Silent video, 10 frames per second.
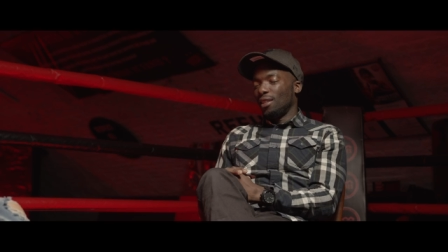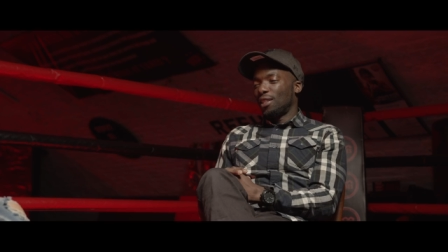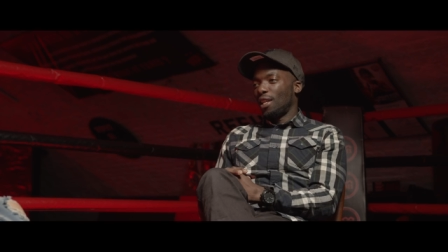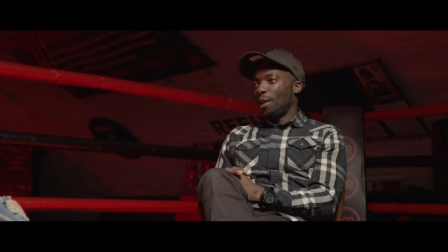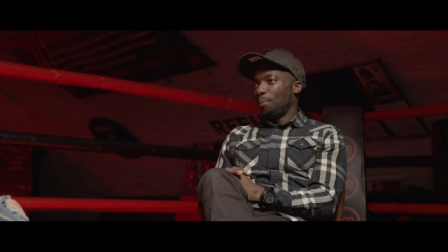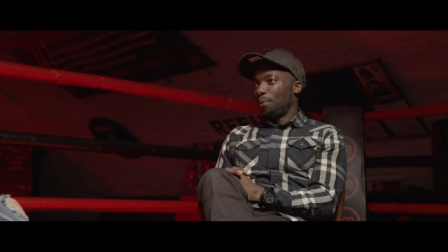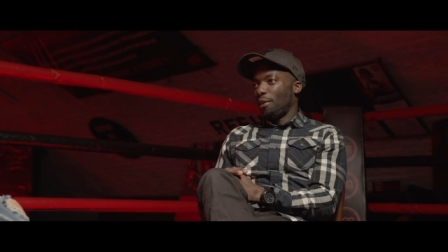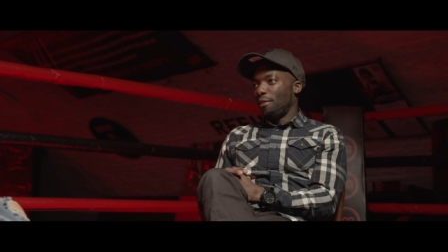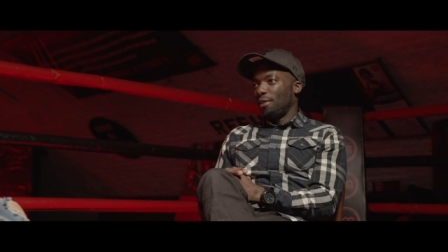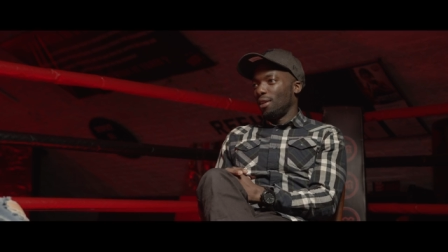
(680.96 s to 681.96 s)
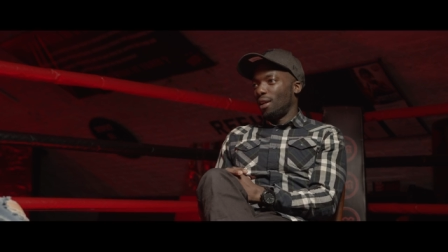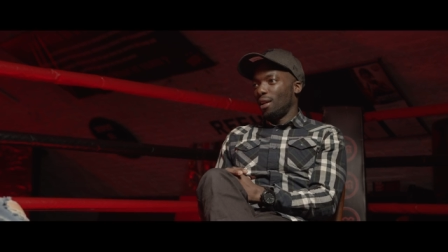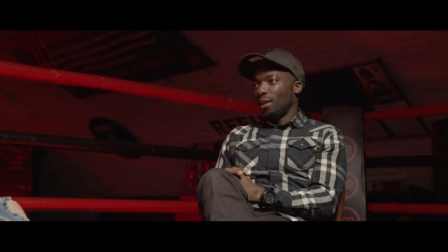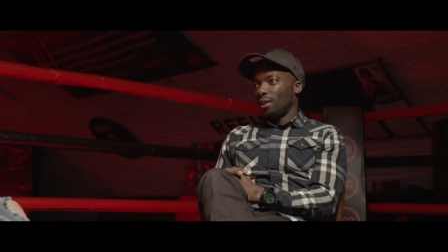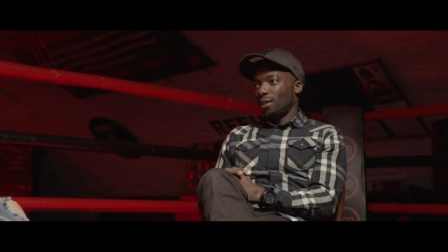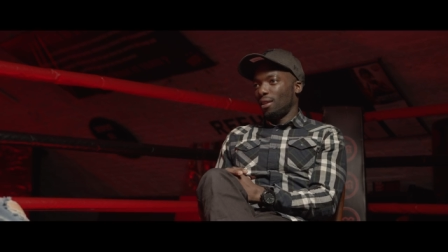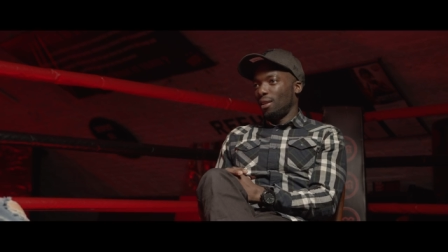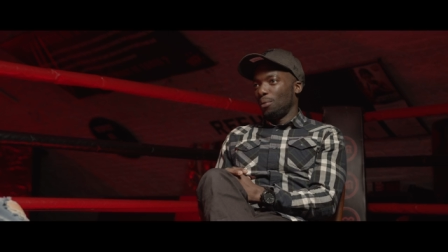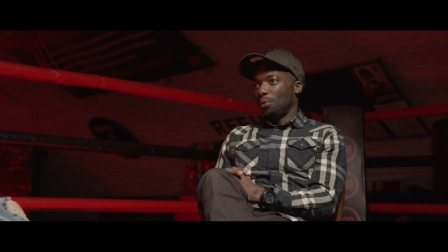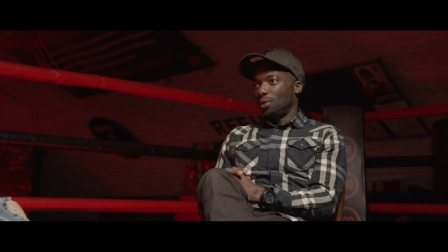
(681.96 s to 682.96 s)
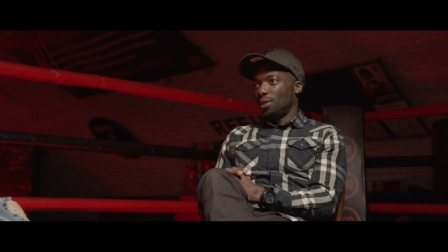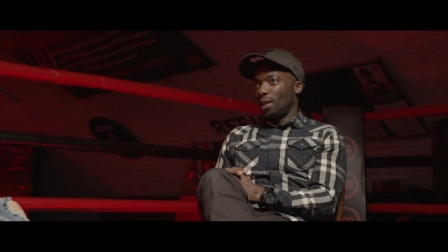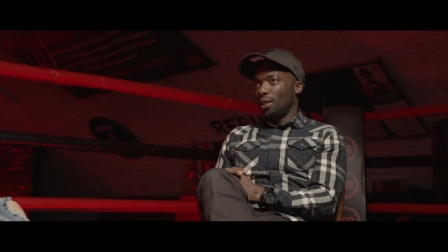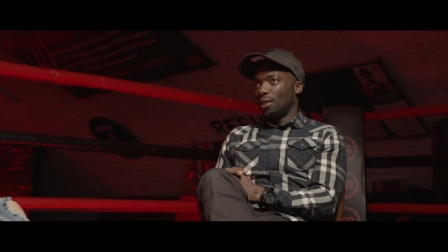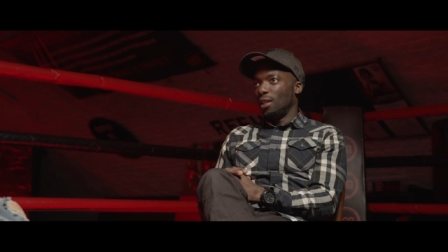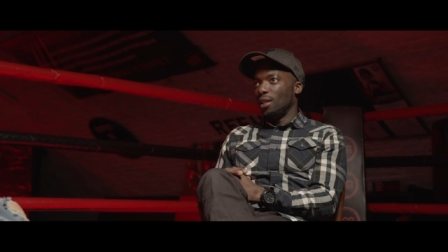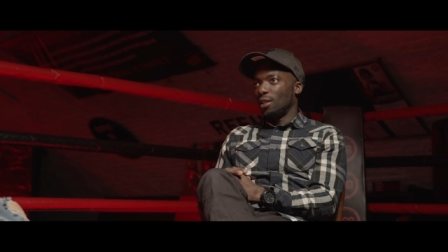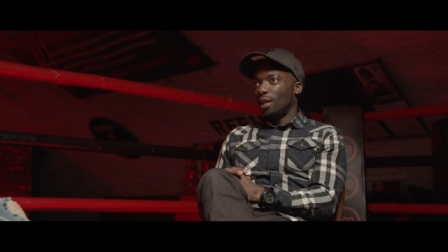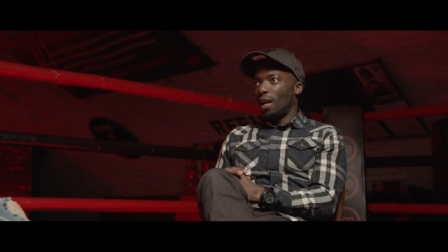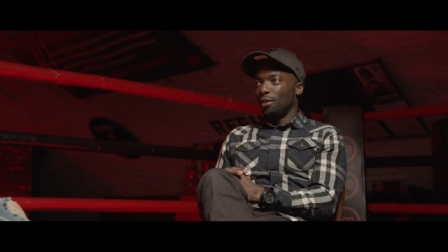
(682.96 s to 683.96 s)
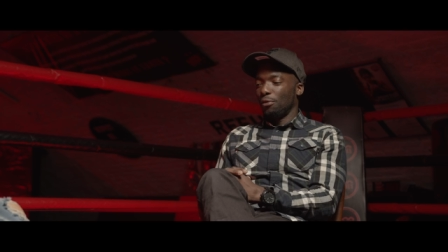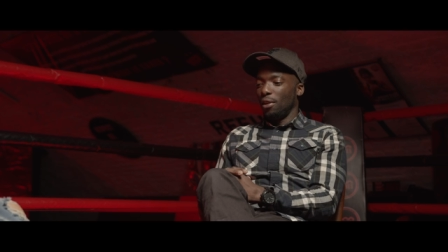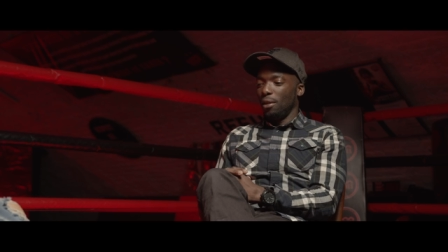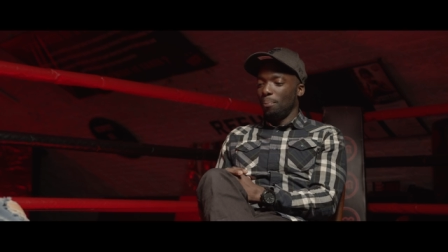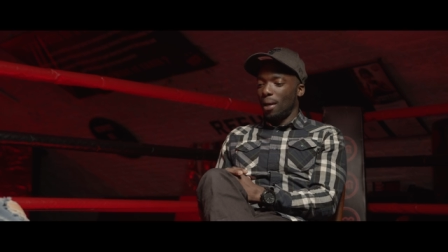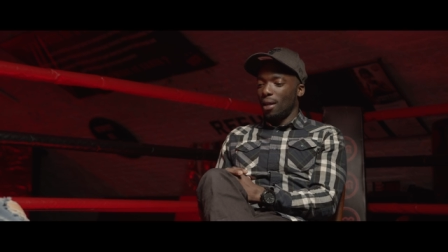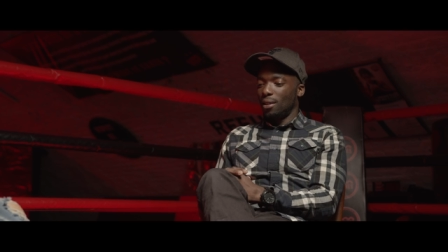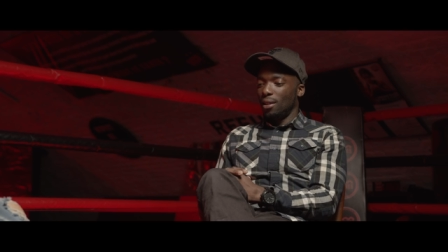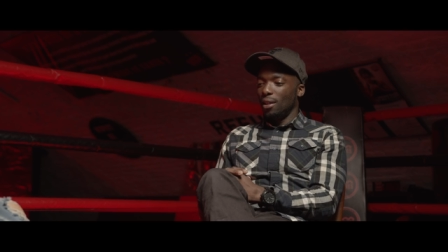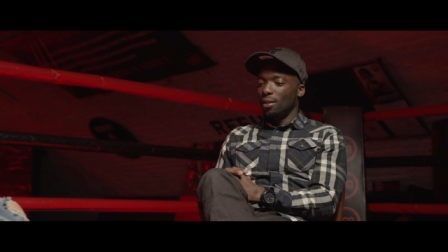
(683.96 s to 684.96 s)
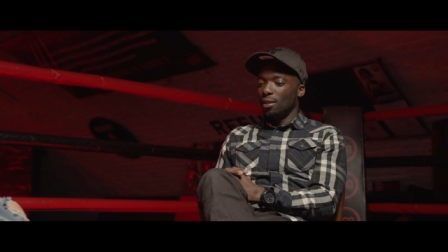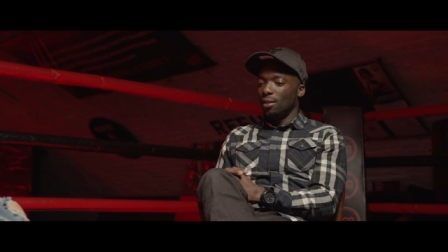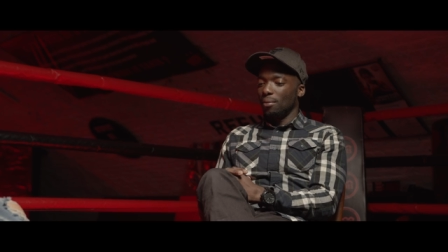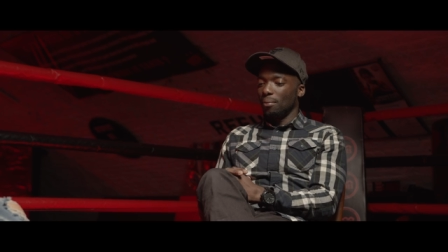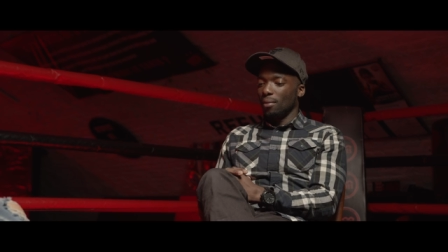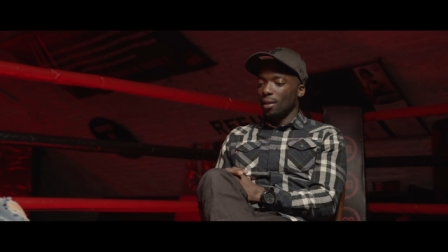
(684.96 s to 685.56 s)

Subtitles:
It's temporary, like, it was a season, I had a really bad season.